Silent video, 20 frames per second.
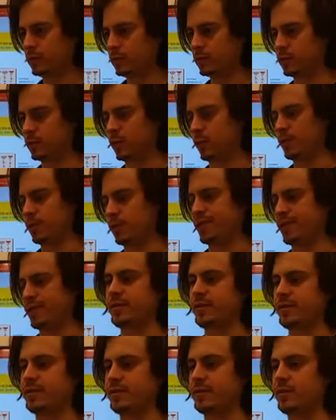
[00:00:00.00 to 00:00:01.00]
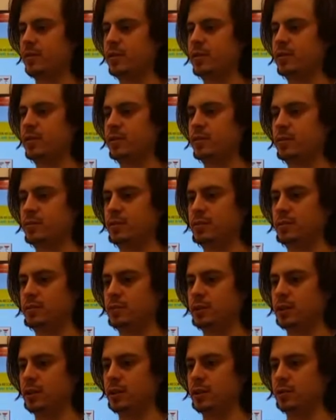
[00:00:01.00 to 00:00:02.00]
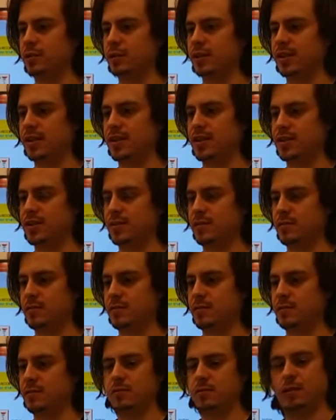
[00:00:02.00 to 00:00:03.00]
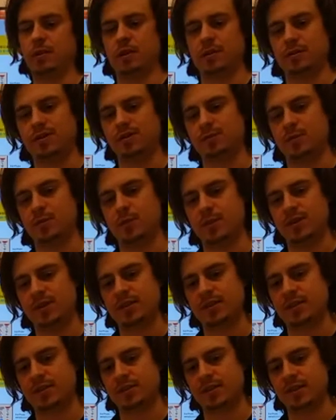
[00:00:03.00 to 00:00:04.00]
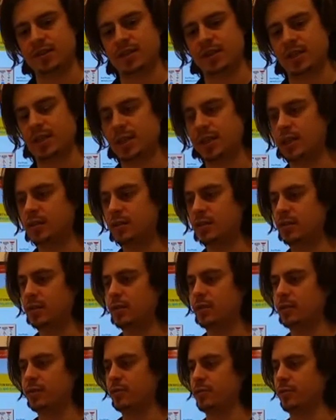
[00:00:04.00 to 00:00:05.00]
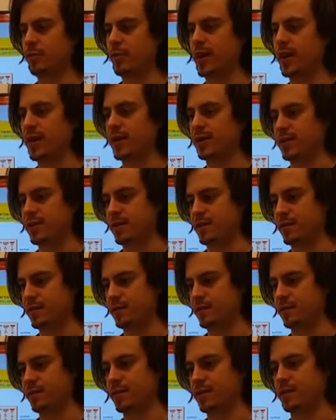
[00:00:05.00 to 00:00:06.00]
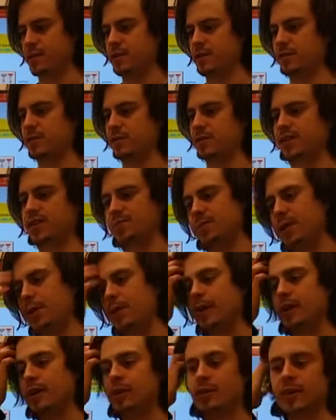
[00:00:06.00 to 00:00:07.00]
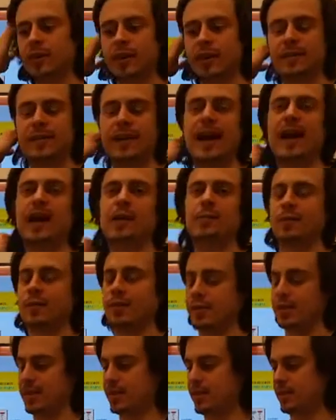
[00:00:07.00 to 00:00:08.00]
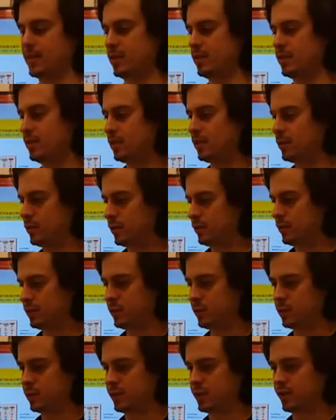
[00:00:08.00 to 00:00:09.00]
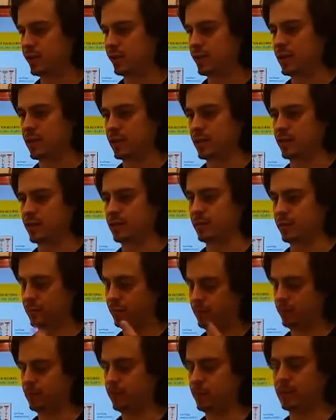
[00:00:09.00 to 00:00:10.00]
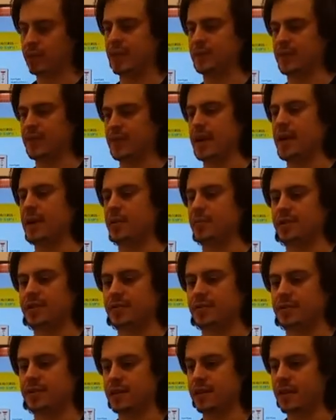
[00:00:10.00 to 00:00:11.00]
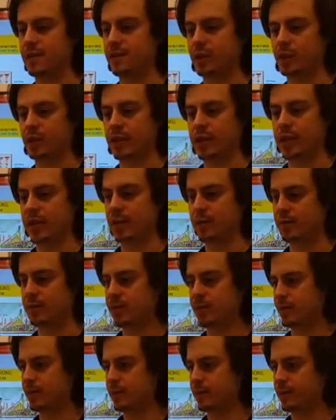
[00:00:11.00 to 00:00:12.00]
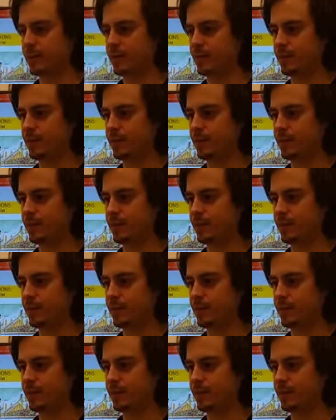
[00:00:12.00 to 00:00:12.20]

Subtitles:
And of course, this is also when we start to see the rise of the Sumerian clay tablets, which kept accounts, the temple accounts,